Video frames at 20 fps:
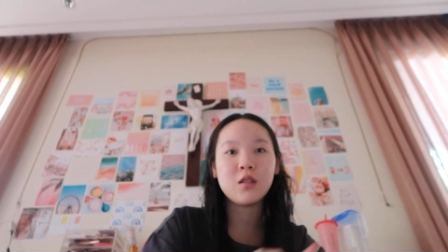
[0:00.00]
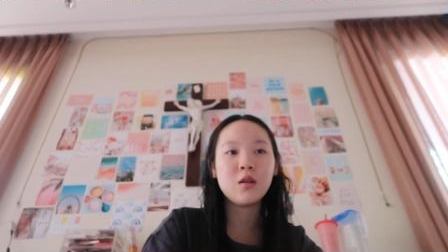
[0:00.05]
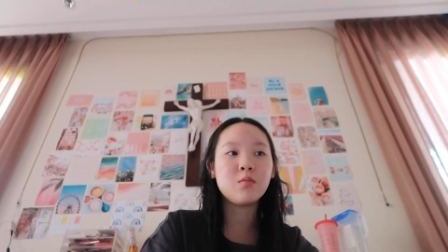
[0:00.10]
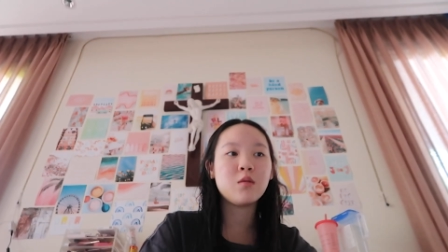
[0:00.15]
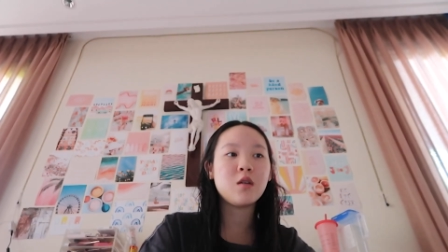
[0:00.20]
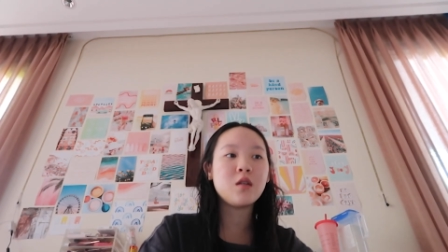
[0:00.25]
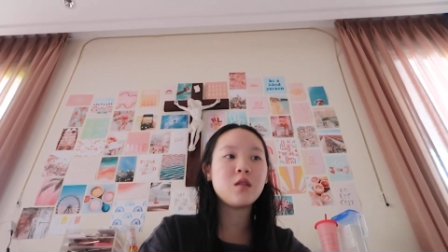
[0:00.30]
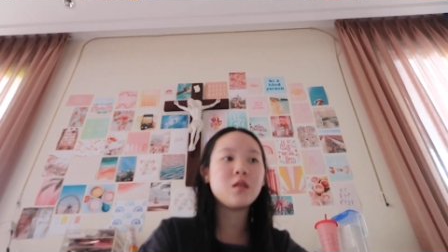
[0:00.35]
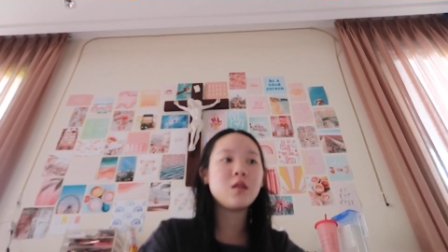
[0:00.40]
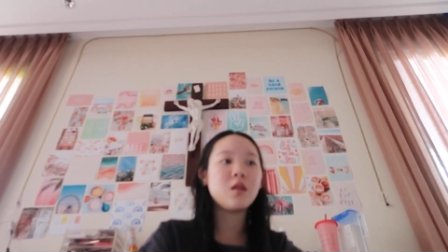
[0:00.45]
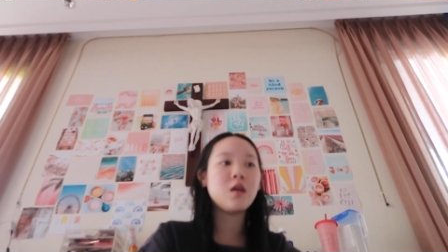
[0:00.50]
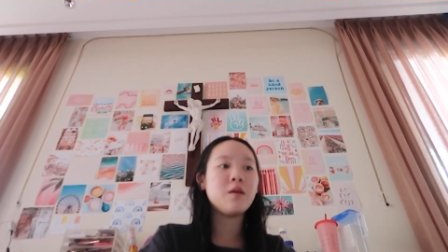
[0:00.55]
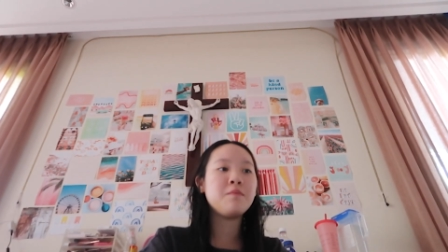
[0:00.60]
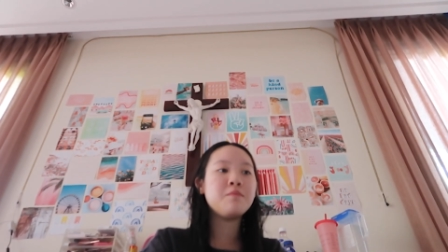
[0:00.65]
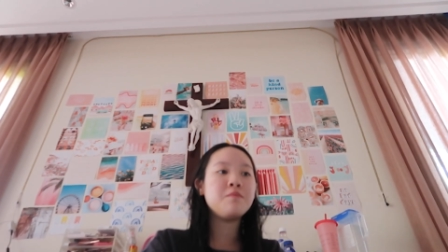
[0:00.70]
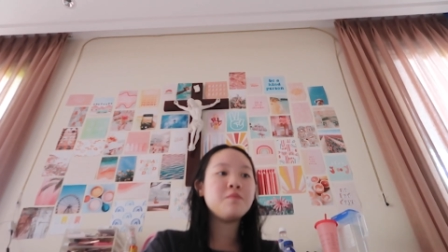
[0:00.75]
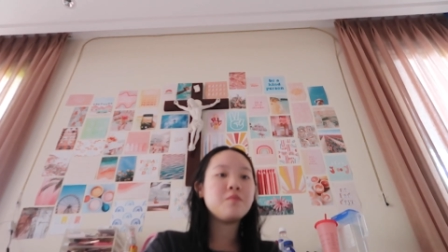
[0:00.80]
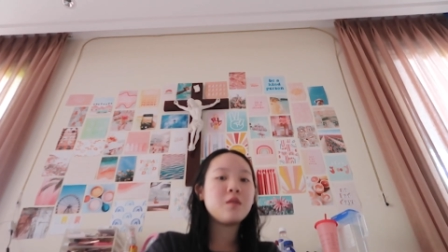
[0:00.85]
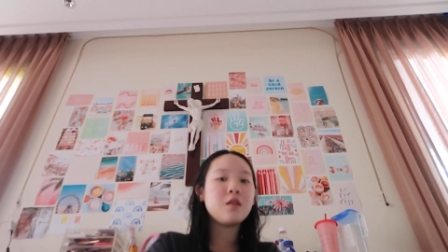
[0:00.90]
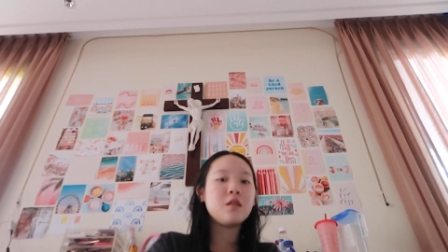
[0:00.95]
subjects today.
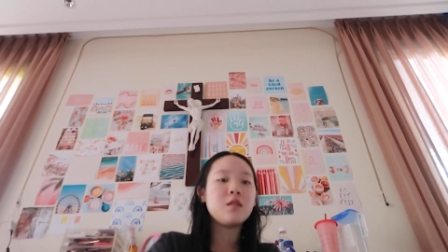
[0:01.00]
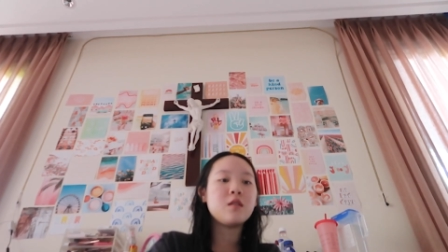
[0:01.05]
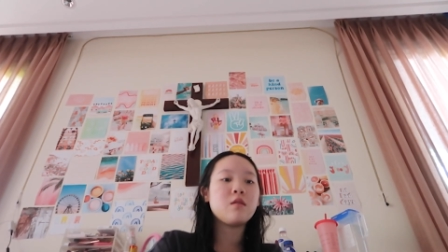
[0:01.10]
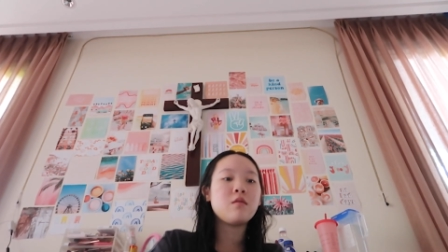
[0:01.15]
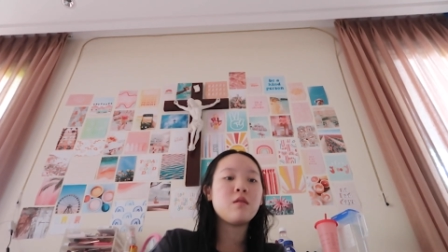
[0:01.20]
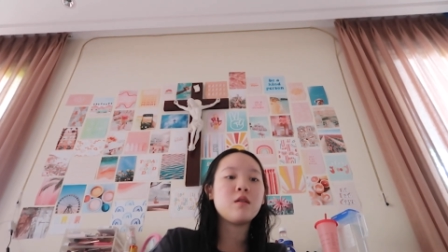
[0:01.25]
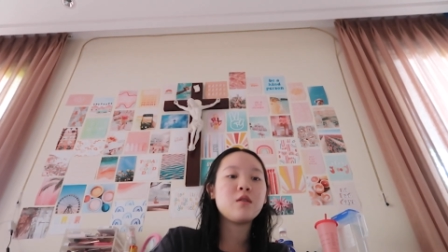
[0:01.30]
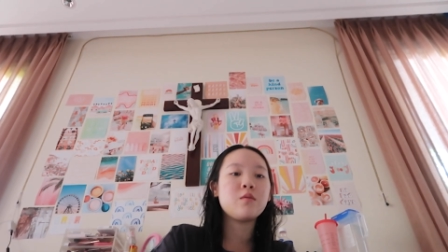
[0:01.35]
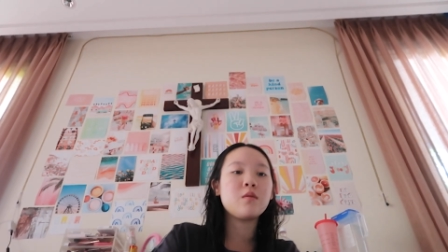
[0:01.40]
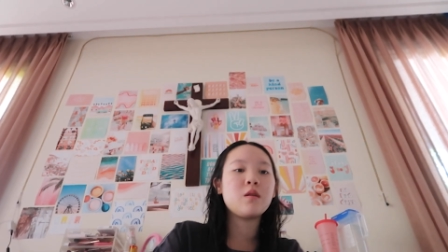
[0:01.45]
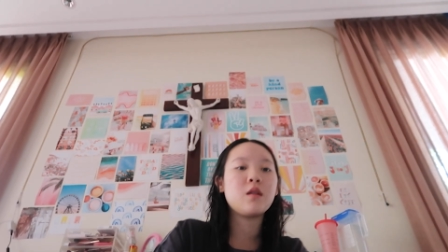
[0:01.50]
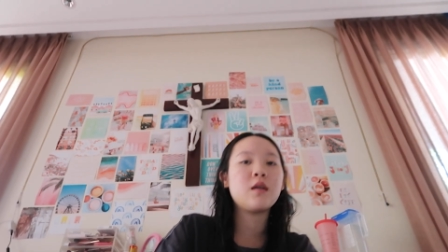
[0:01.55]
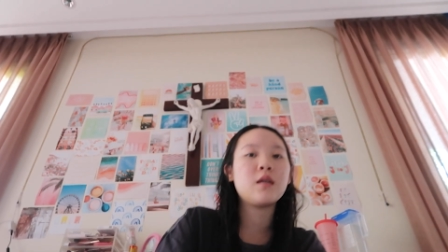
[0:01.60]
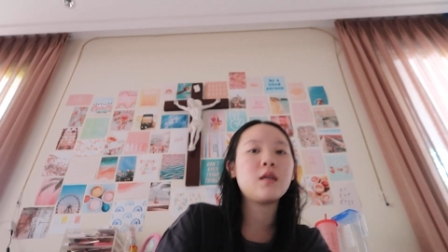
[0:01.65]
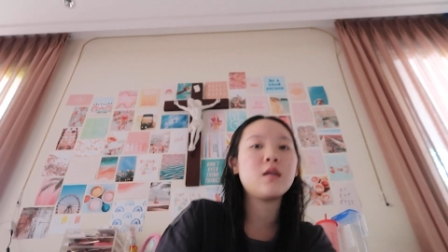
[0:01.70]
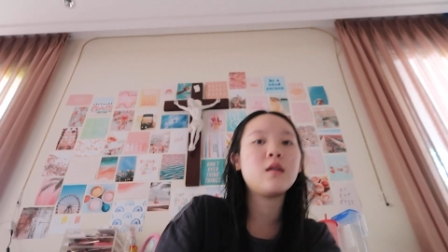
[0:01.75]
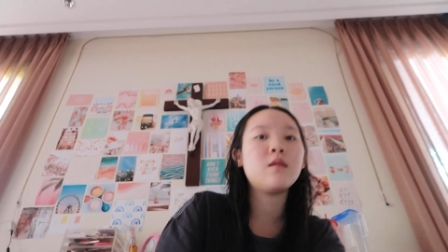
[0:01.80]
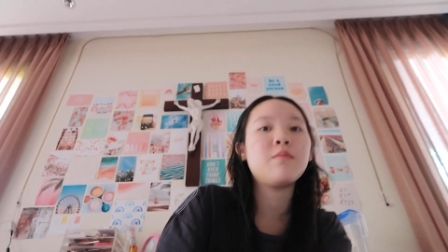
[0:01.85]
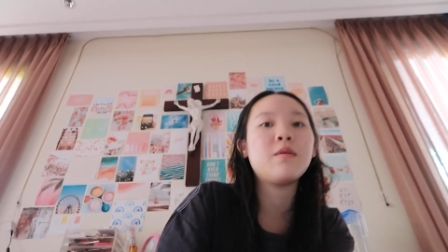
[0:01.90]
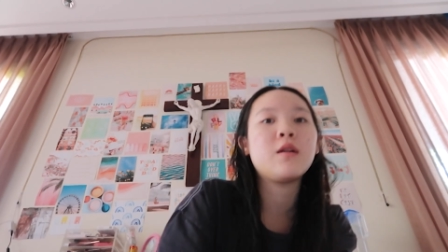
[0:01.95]
Because the rest were
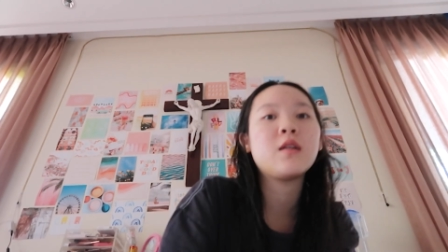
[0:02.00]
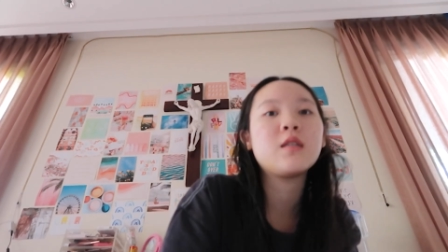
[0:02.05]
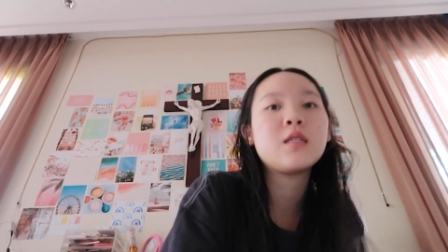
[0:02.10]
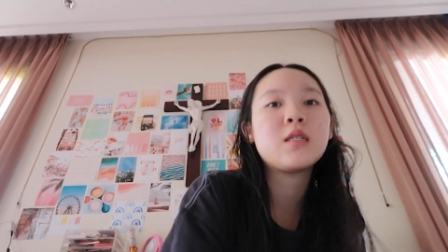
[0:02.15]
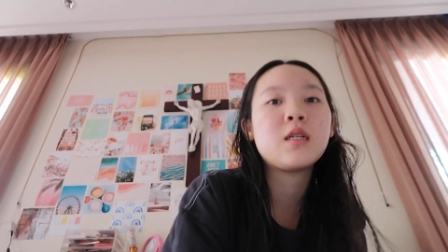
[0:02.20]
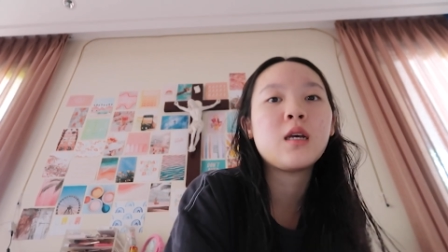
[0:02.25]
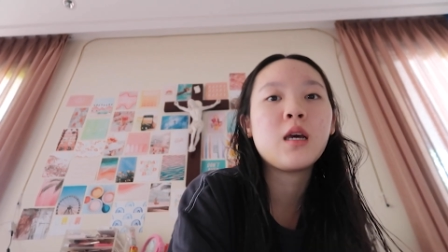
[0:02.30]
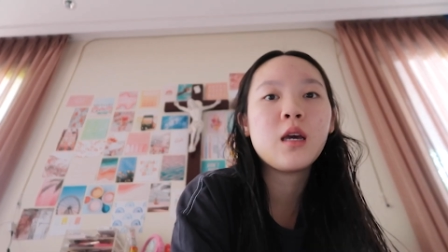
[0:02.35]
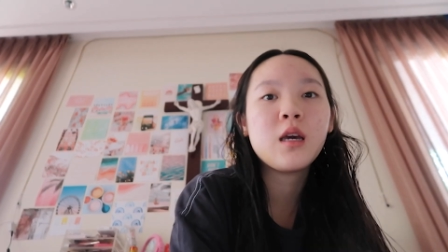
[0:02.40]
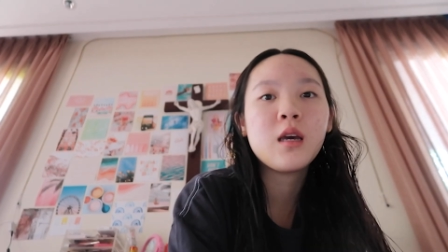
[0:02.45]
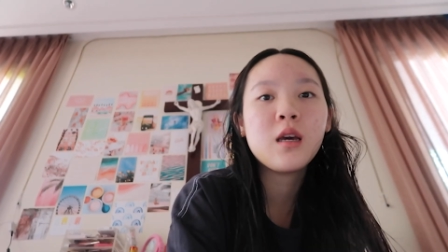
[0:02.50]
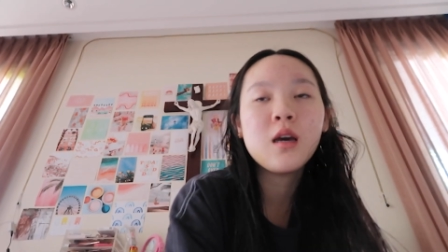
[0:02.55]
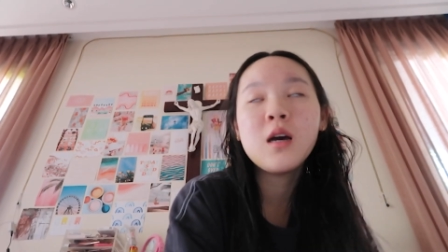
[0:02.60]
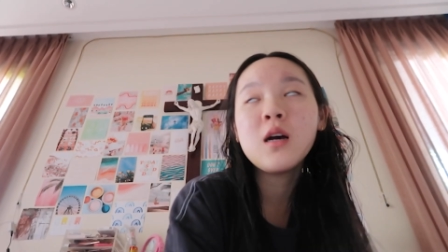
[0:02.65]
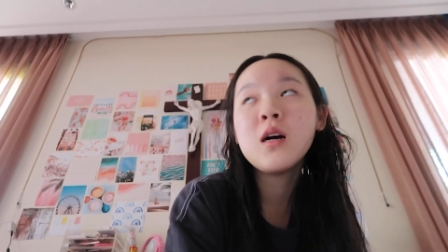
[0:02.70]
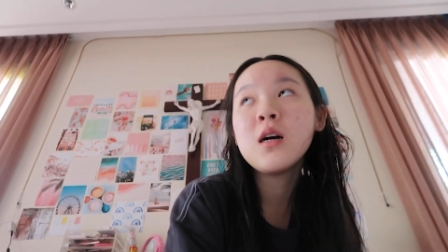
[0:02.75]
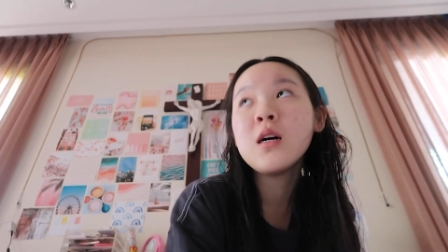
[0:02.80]
like Independence Day